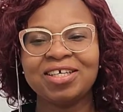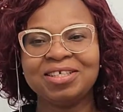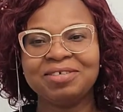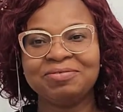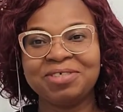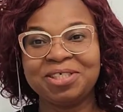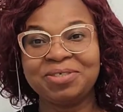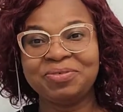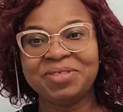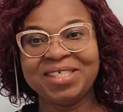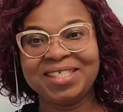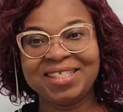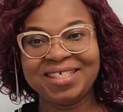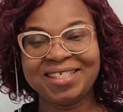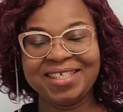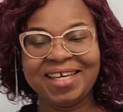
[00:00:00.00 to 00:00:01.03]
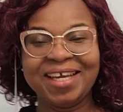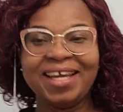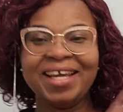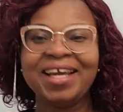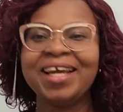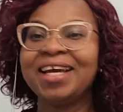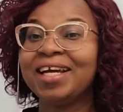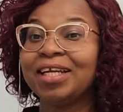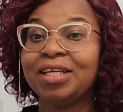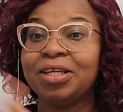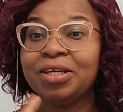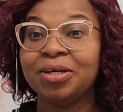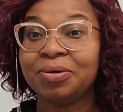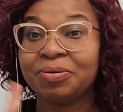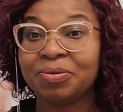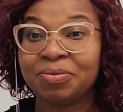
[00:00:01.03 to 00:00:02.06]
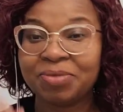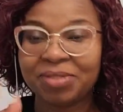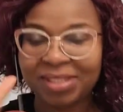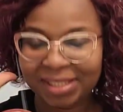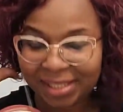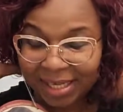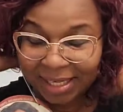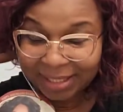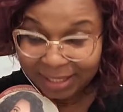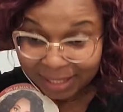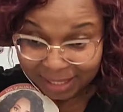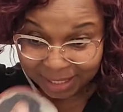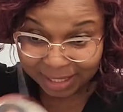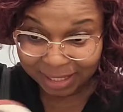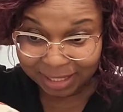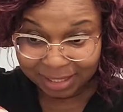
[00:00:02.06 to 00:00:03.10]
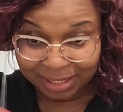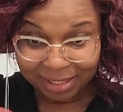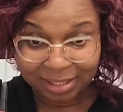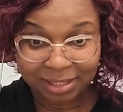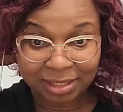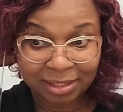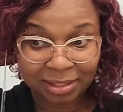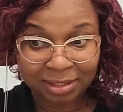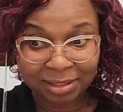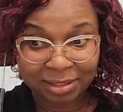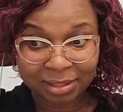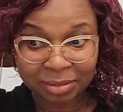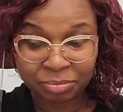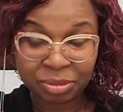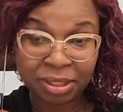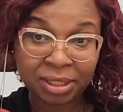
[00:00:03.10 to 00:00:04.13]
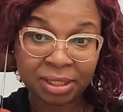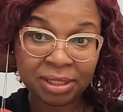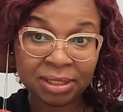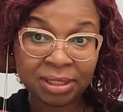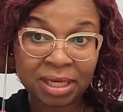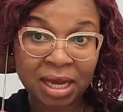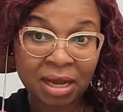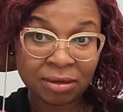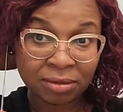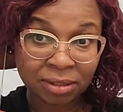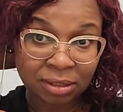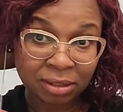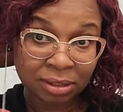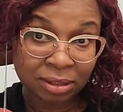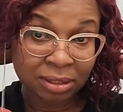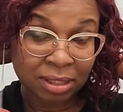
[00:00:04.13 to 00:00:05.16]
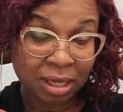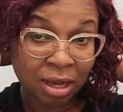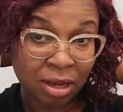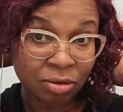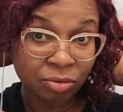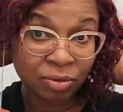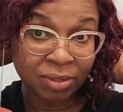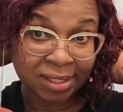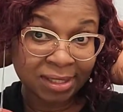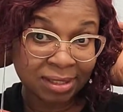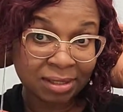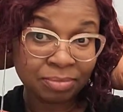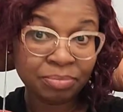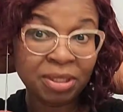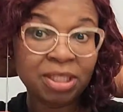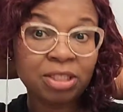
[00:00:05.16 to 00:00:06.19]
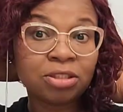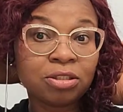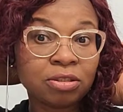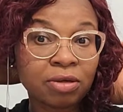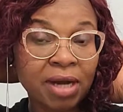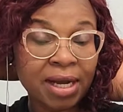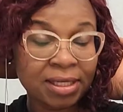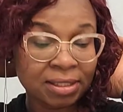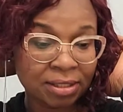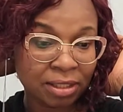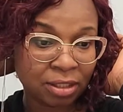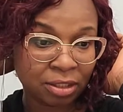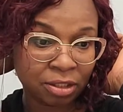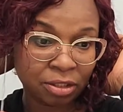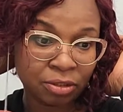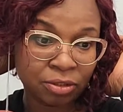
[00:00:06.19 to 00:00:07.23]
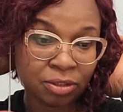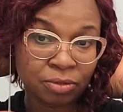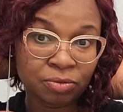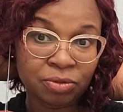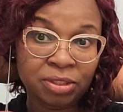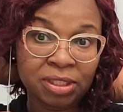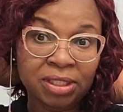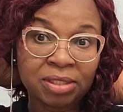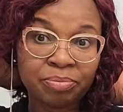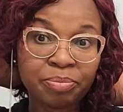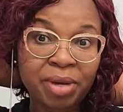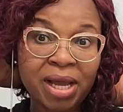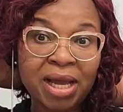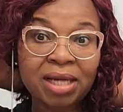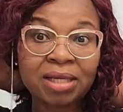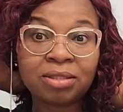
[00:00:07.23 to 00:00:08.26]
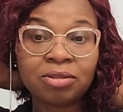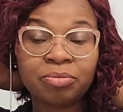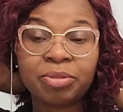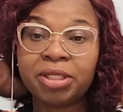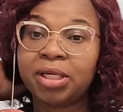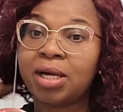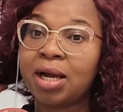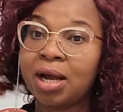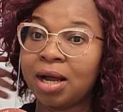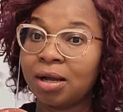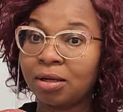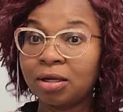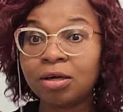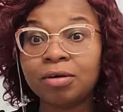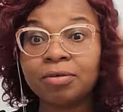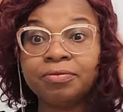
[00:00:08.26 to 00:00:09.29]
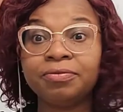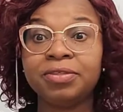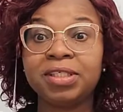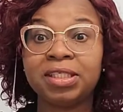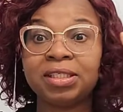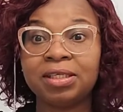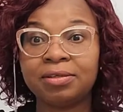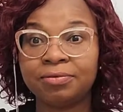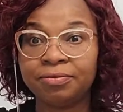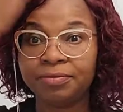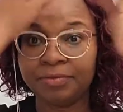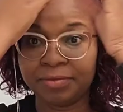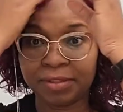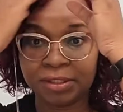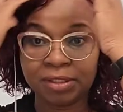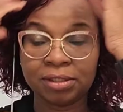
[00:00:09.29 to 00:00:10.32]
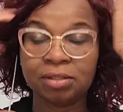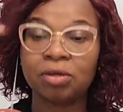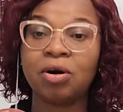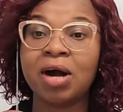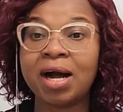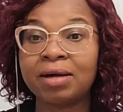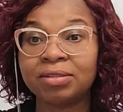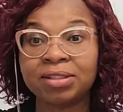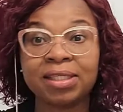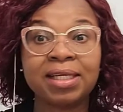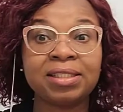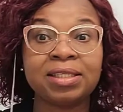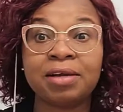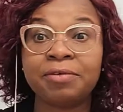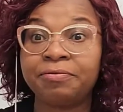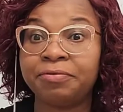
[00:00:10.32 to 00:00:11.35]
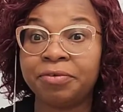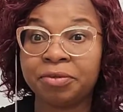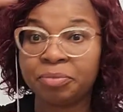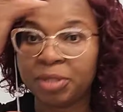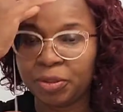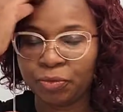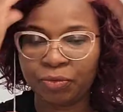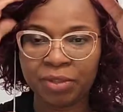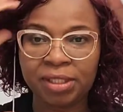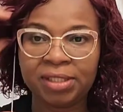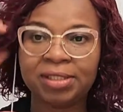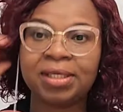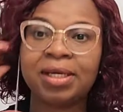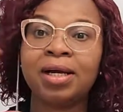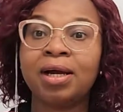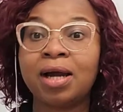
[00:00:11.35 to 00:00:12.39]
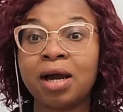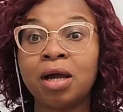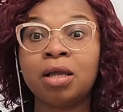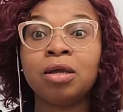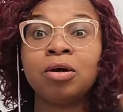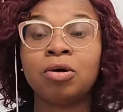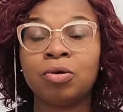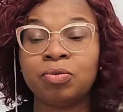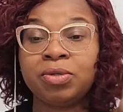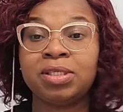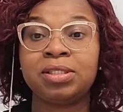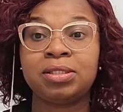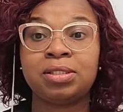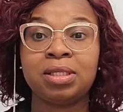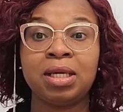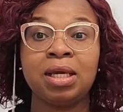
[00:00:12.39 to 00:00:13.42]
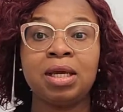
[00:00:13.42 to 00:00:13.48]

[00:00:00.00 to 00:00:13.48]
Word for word: on a very windy day. No one wants that. So, but I'll always make sure I secure the one at the back, no matter how confident I feel or how tight I feel my legs are. I always